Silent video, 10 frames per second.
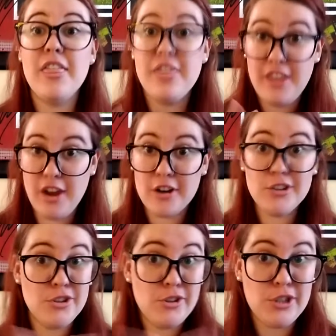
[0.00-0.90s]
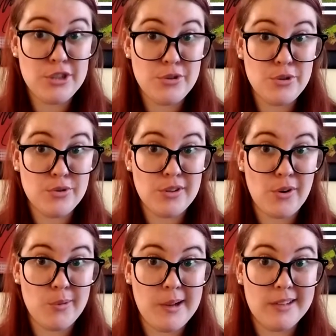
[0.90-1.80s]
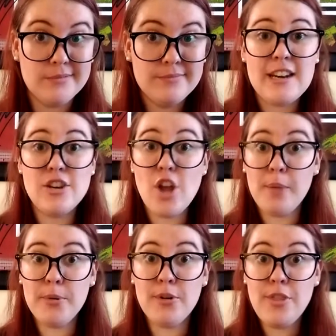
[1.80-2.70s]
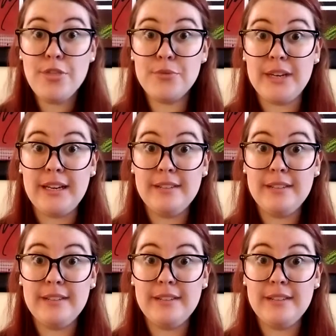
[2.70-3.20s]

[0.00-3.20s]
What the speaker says: There, you don't need to use a comma. Number 3,